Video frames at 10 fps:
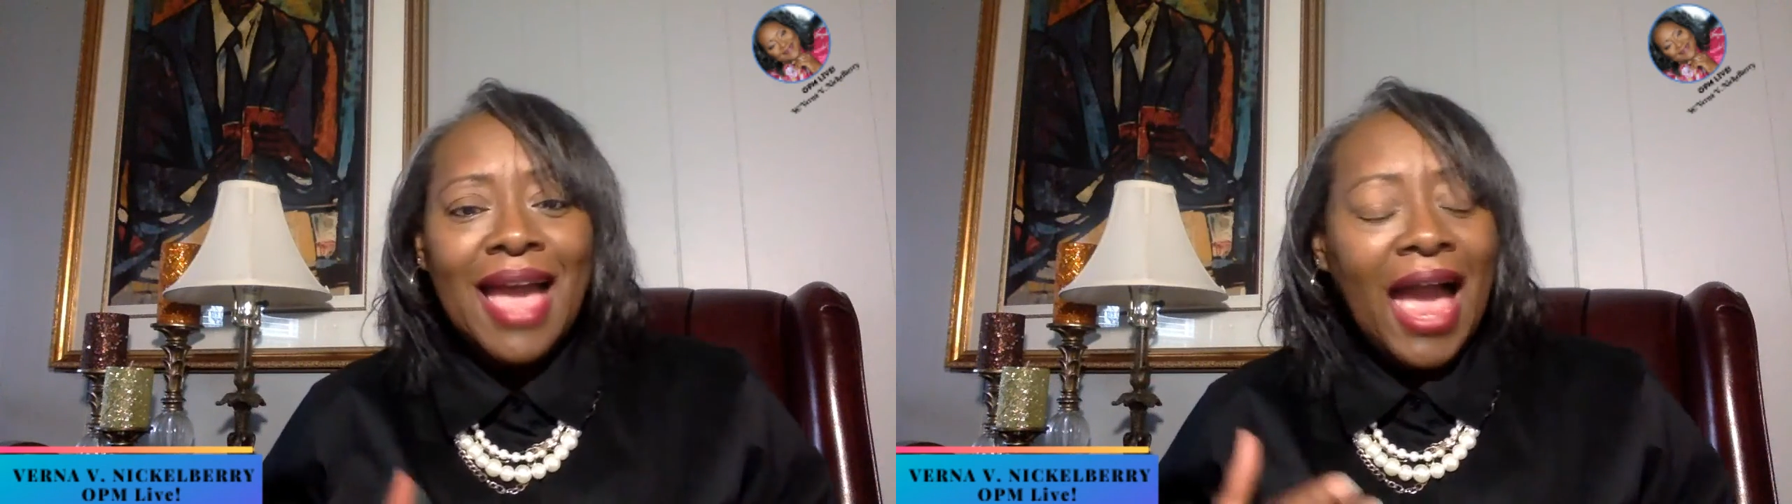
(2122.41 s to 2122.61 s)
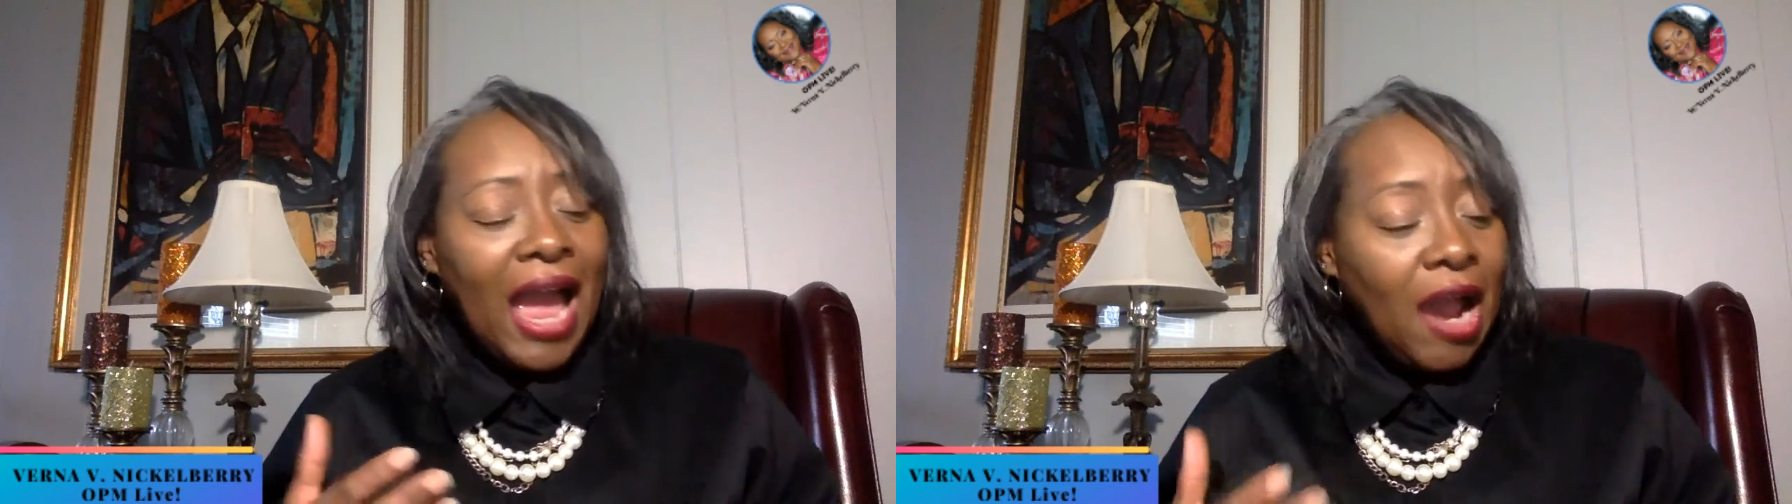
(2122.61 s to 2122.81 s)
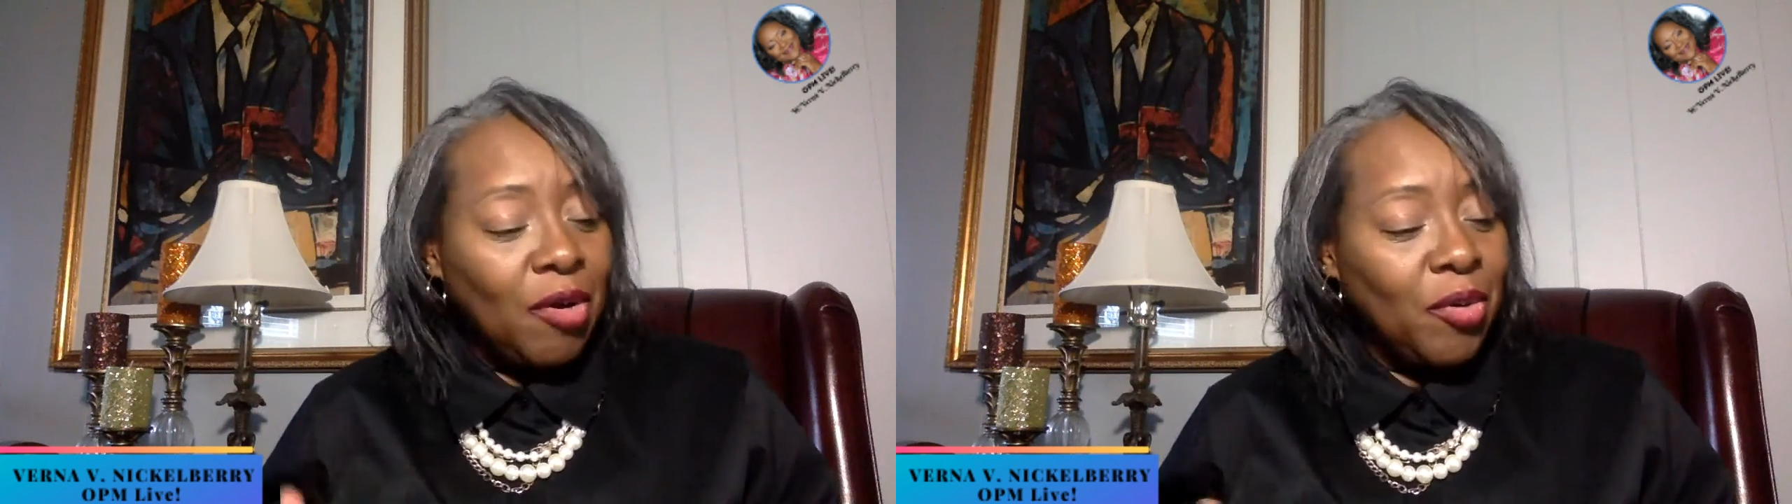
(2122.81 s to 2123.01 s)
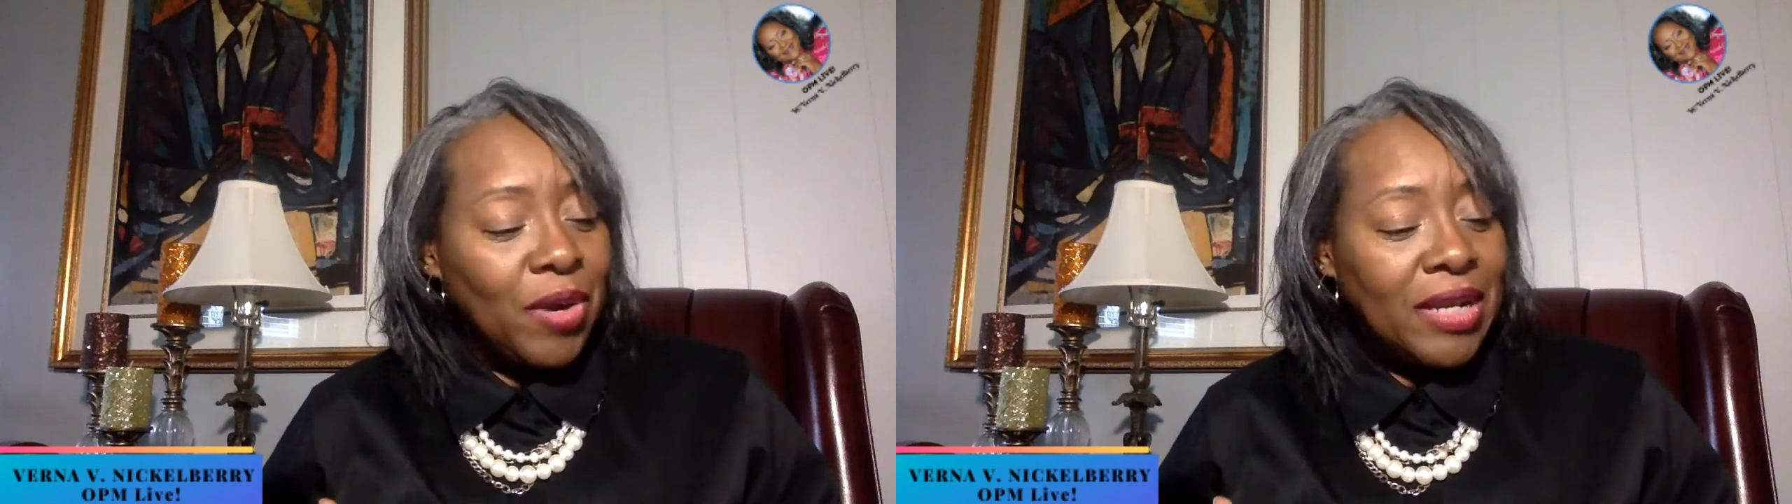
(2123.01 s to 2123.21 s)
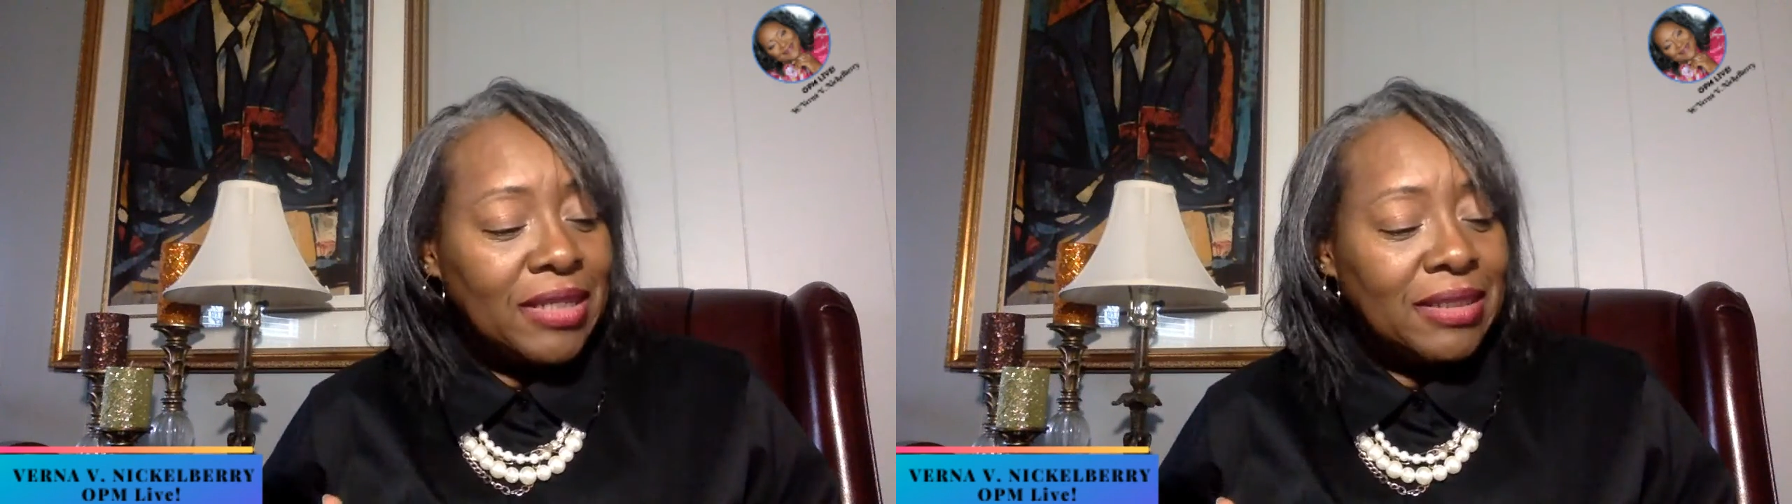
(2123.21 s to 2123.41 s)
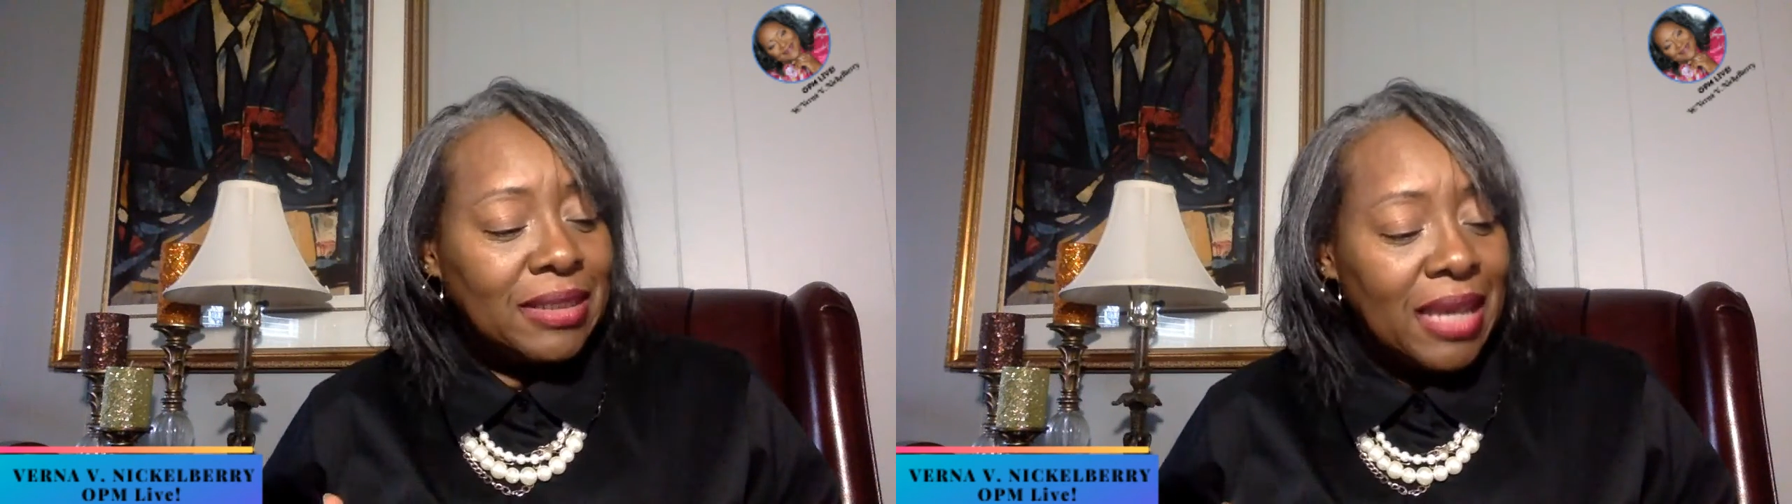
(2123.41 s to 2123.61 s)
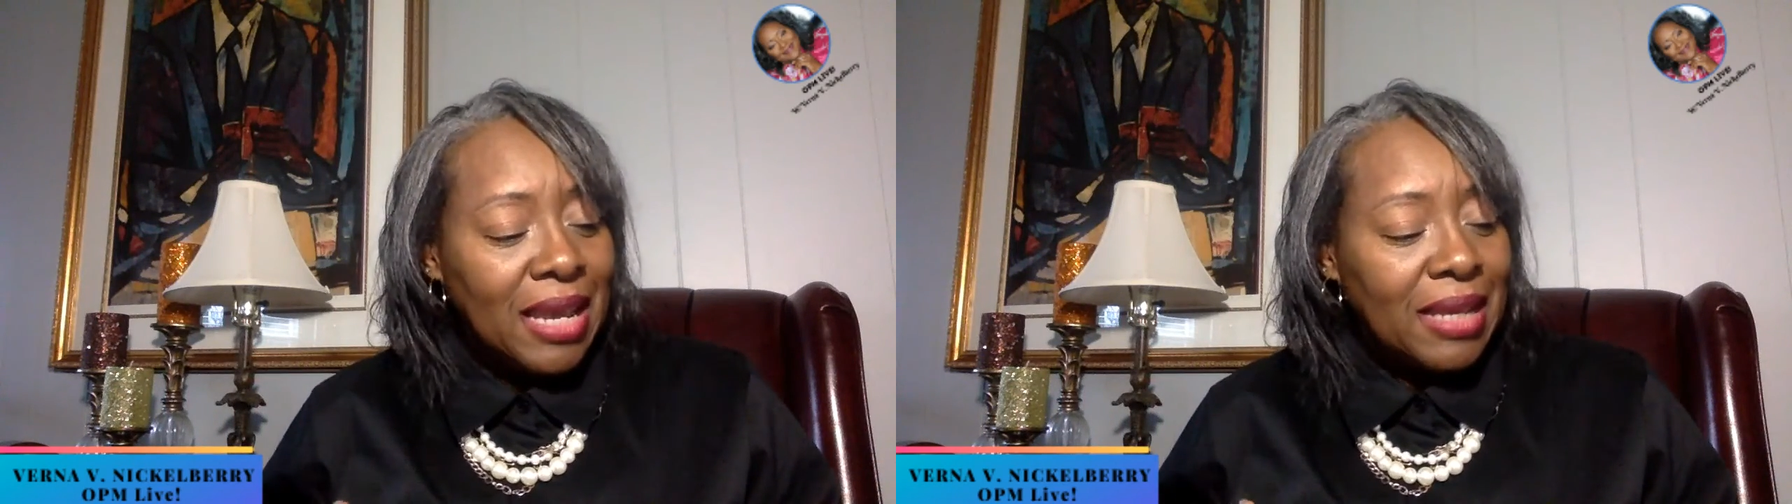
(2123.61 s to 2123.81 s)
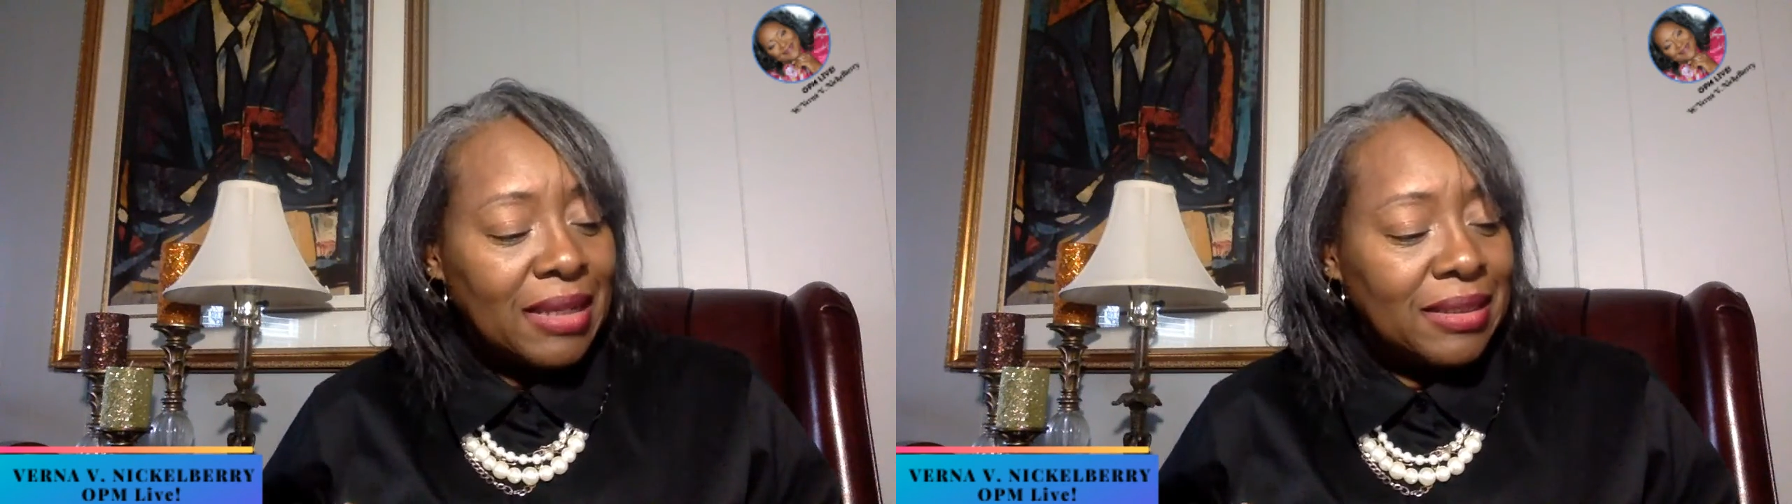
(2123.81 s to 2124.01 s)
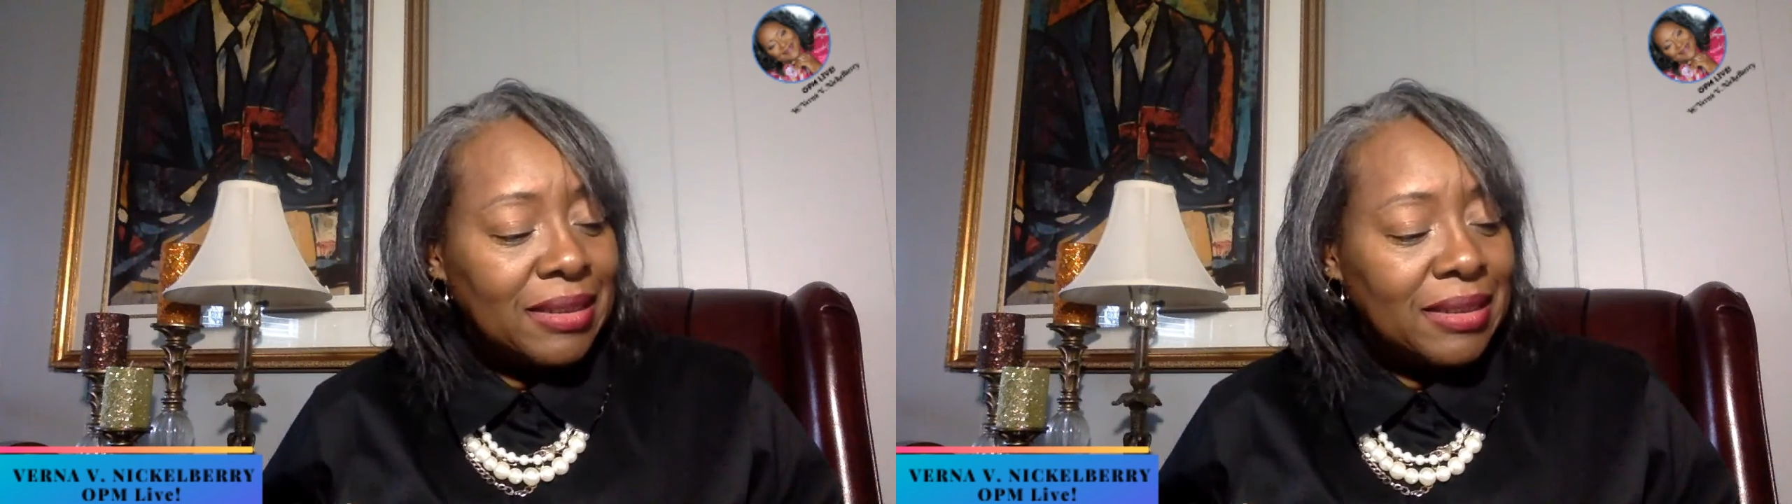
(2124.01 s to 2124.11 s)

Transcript: How great is that?